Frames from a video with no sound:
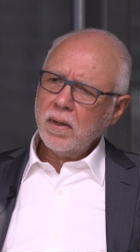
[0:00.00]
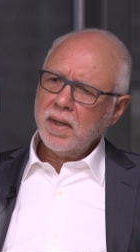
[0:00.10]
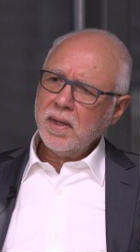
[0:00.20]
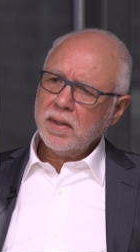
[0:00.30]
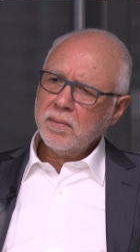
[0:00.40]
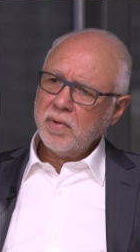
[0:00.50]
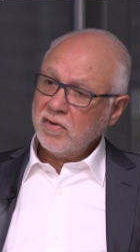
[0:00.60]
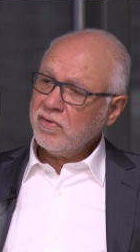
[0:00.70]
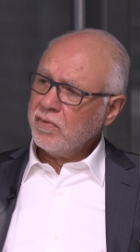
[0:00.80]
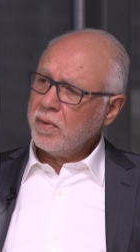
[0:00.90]
in
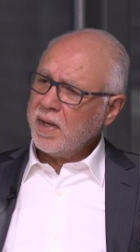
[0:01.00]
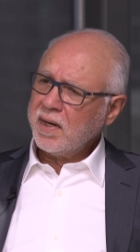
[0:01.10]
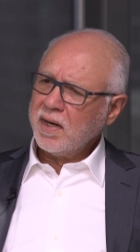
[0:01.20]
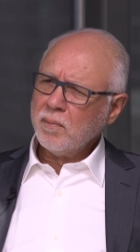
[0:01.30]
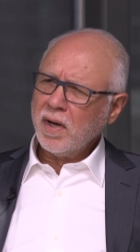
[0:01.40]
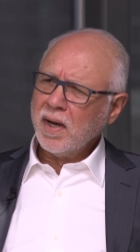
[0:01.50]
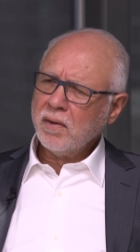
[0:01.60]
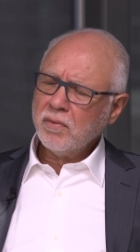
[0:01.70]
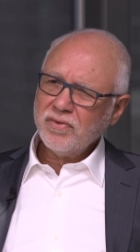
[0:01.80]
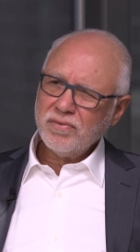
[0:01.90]
patients who had had an MI
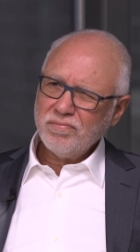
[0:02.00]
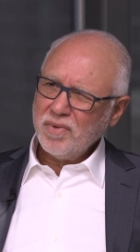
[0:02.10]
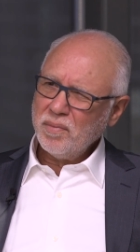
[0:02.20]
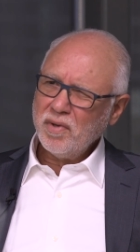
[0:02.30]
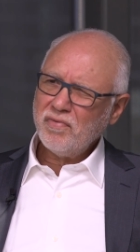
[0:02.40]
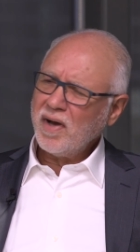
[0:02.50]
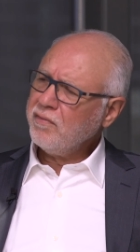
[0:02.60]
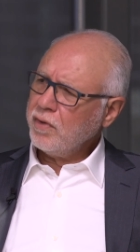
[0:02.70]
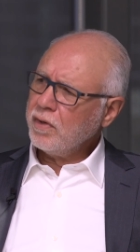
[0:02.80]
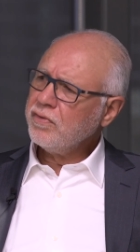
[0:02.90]
was maybe
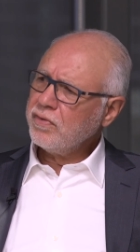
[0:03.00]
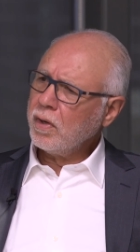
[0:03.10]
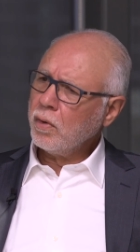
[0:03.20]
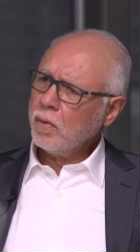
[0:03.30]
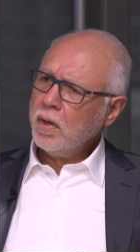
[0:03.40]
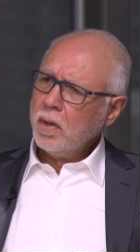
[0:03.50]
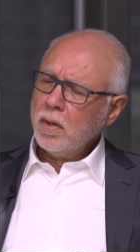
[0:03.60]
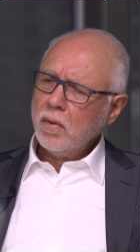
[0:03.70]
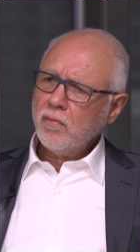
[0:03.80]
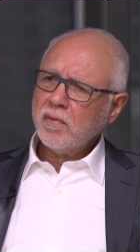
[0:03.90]
five years. So
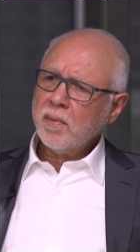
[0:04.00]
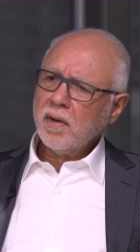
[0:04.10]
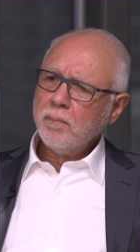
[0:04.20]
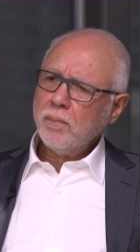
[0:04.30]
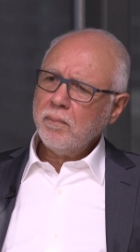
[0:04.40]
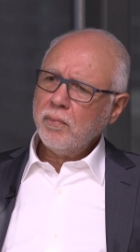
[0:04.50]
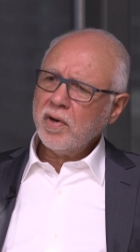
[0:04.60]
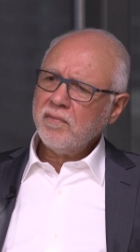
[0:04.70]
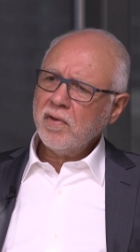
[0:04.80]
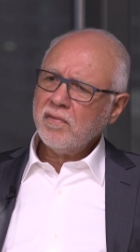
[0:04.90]
from a
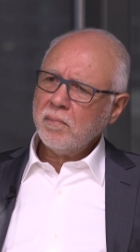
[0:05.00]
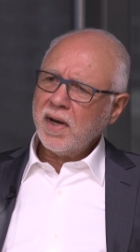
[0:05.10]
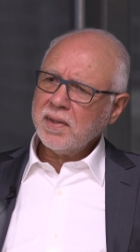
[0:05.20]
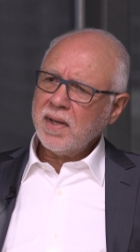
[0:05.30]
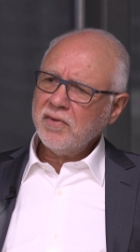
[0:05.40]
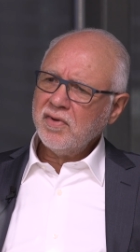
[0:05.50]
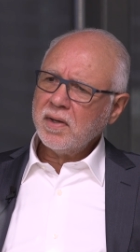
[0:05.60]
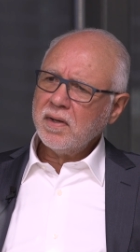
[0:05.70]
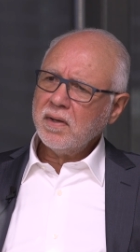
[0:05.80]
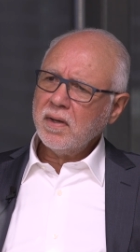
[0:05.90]
point of view of a biologic
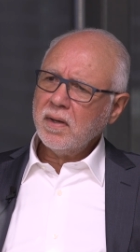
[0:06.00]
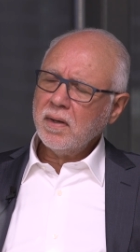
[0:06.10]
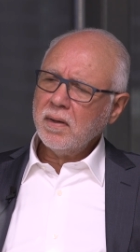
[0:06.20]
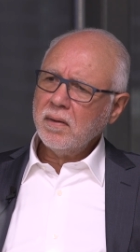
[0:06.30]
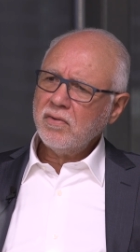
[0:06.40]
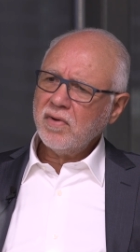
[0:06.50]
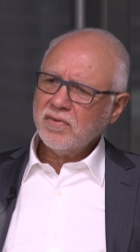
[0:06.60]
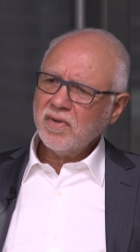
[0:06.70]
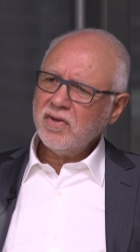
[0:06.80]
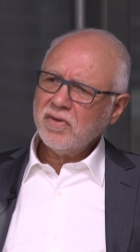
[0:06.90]
uh,
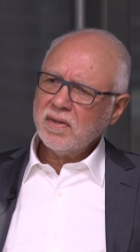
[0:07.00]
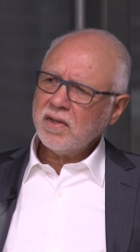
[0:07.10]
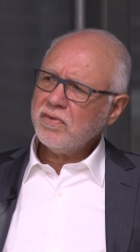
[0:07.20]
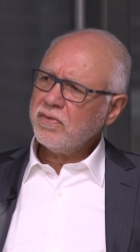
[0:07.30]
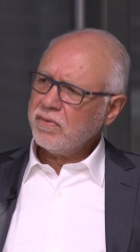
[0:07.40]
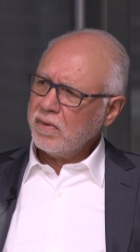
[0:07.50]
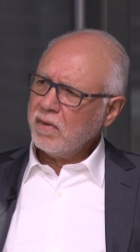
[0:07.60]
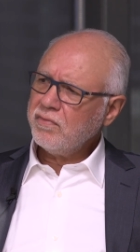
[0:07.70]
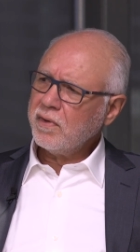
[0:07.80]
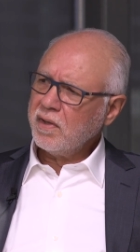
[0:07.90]
translation, that's uh,
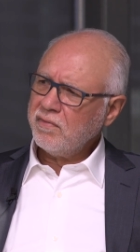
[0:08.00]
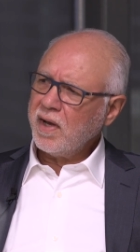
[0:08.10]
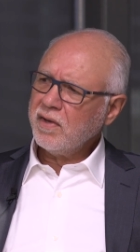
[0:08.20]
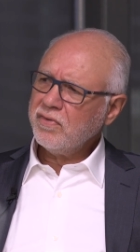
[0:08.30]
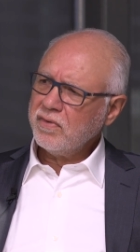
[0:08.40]
fairly that's fast.